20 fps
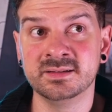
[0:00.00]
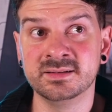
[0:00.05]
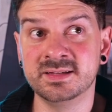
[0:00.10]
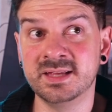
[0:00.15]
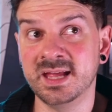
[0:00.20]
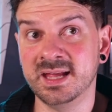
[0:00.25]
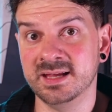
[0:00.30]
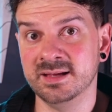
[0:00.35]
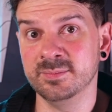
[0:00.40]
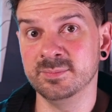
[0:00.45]

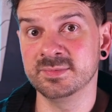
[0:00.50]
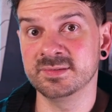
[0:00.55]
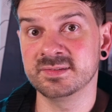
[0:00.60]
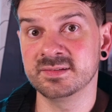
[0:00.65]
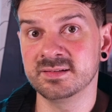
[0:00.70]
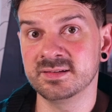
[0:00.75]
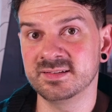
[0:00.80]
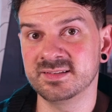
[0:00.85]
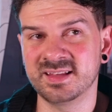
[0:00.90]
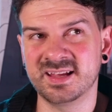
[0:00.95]
games,
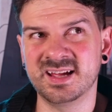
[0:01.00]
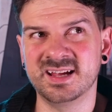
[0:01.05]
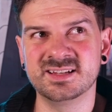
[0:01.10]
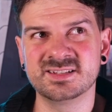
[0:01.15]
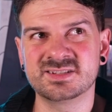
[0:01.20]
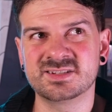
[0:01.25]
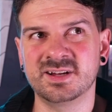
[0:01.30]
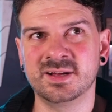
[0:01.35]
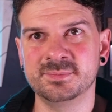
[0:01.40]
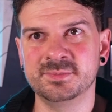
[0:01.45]
because they kind of
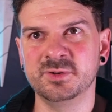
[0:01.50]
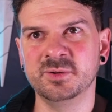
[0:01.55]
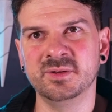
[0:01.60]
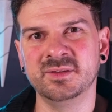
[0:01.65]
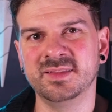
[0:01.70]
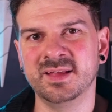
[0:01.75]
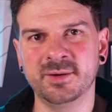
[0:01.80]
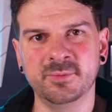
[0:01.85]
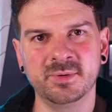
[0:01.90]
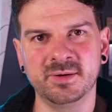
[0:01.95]
stopped
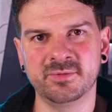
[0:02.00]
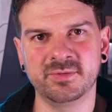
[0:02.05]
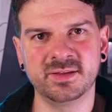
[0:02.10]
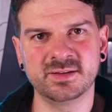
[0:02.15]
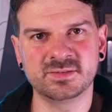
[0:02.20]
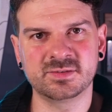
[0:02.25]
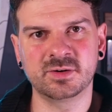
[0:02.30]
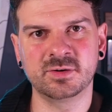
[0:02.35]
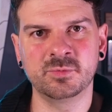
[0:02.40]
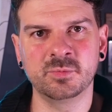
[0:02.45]
doing that whenever they
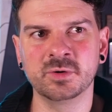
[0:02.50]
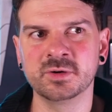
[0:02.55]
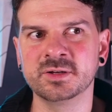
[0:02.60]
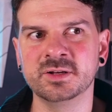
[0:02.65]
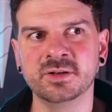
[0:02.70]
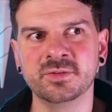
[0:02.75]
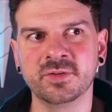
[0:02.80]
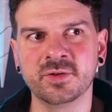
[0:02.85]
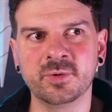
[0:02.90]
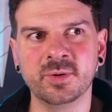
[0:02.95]
started
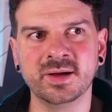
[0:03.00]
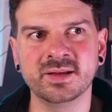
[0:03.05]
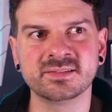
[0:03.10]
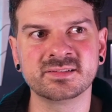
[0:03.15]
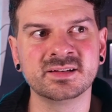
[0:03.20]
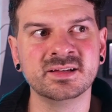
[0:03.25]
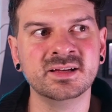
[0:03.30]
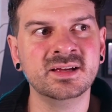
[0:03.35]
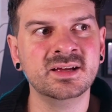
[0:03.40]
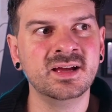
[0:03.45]
working on the Quest.